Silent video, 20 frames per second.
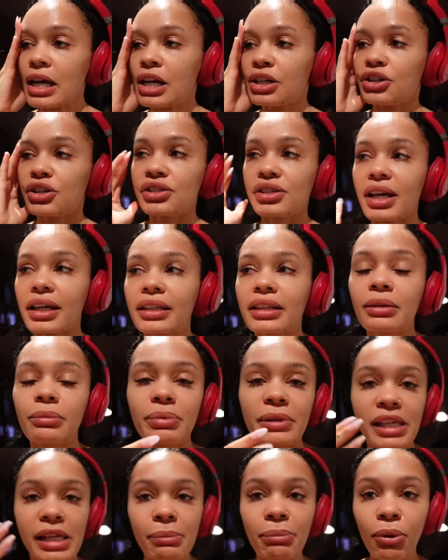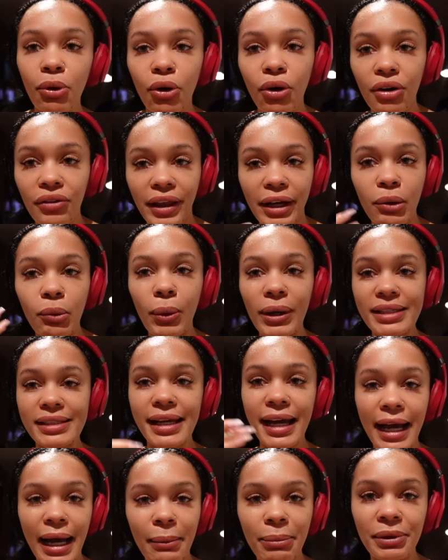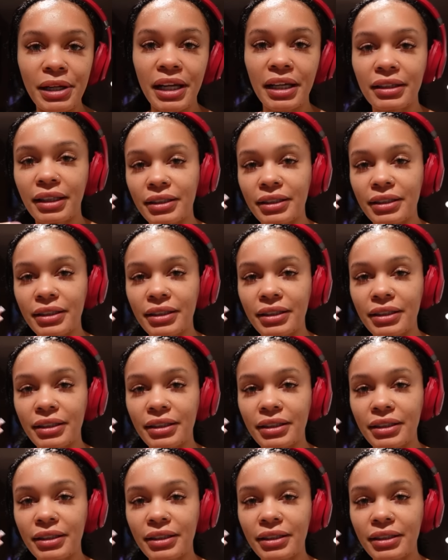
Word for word: just like the people and like what's happening